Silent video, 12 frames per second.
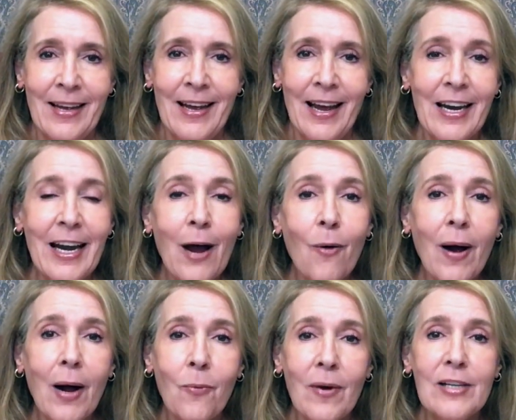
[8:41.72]
and now
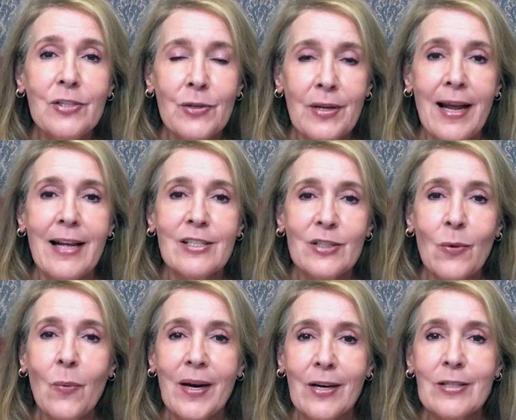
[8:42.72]
I want to announce the
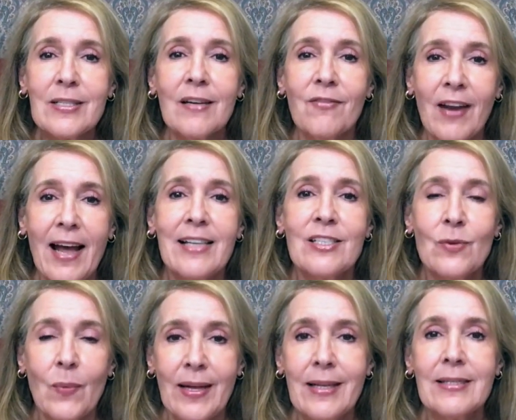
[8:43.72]
winners of last
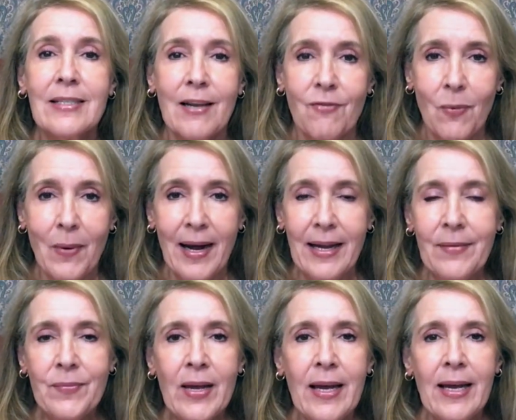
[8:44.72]
week's giveaway.
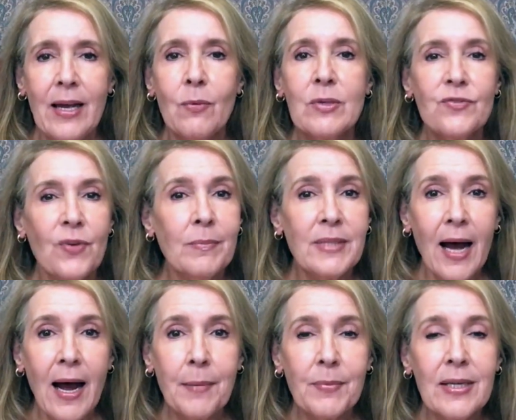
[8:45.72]
It was from
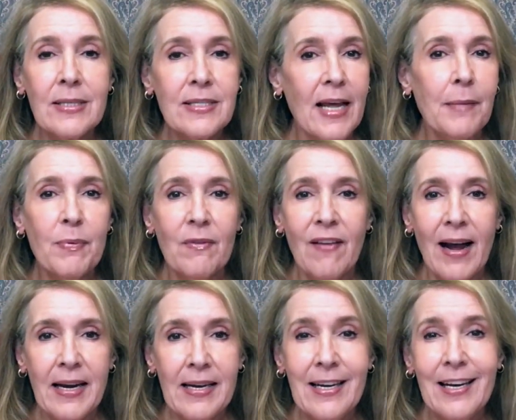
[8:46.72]
Timeless. They
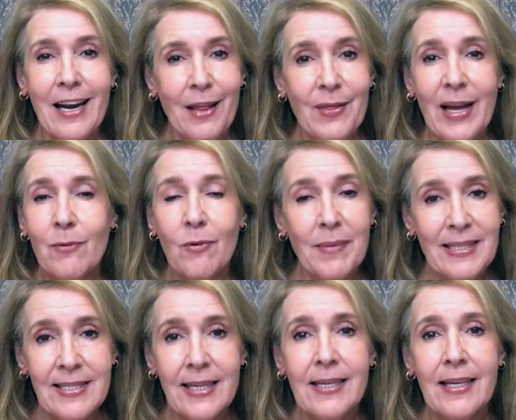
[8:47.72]
provided it, and they will be
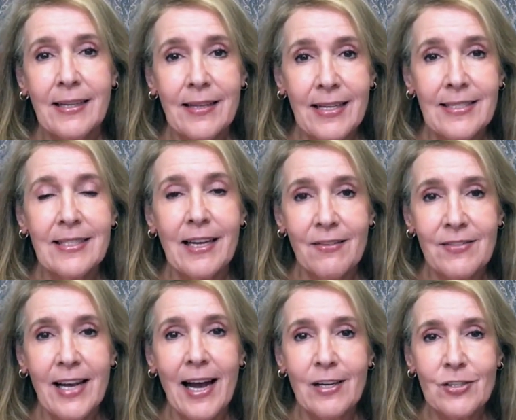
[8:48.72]
sending these gifts
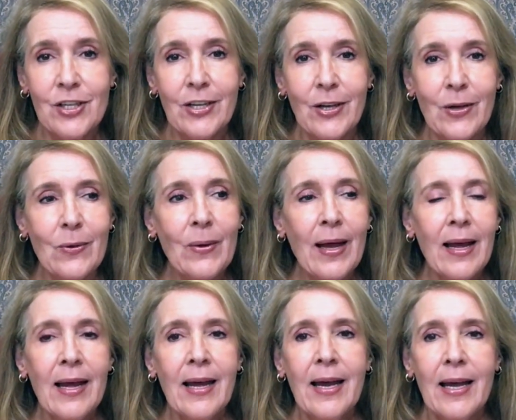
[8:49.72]
out to you.
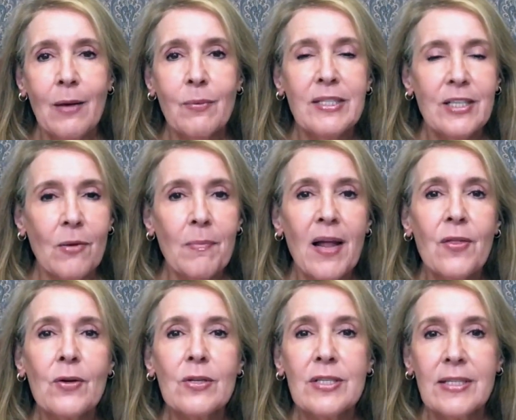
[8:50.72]
It was their
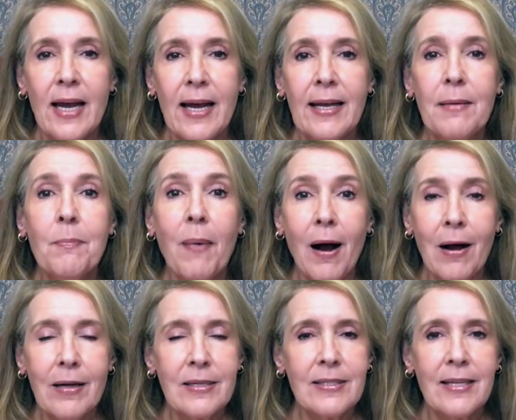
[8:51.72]
Mother's Day
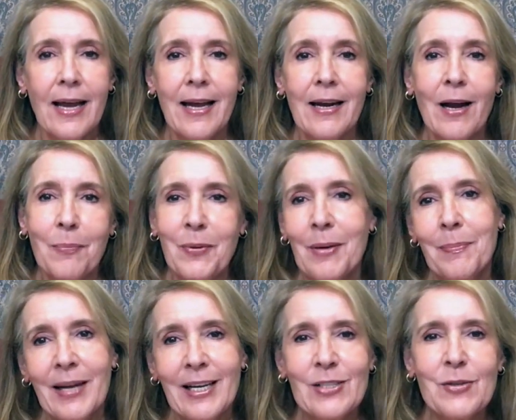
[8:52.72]
box, and I'll put a
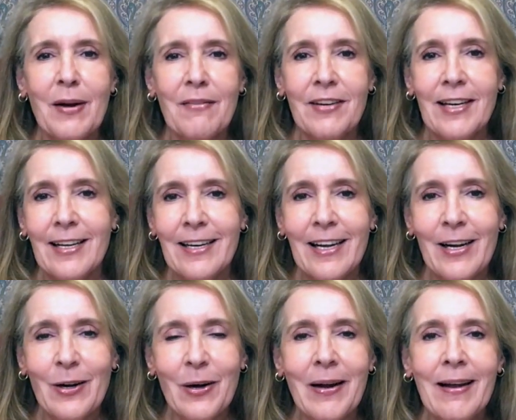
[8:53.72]
picture of it in
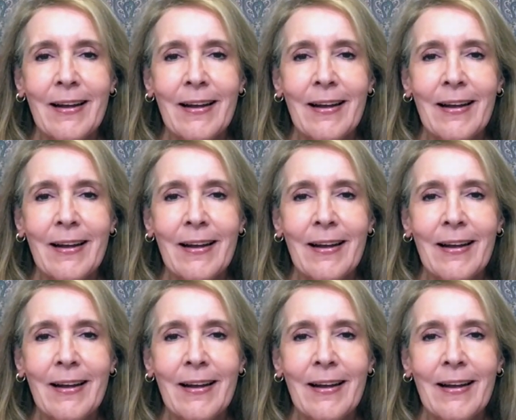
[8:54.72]
here.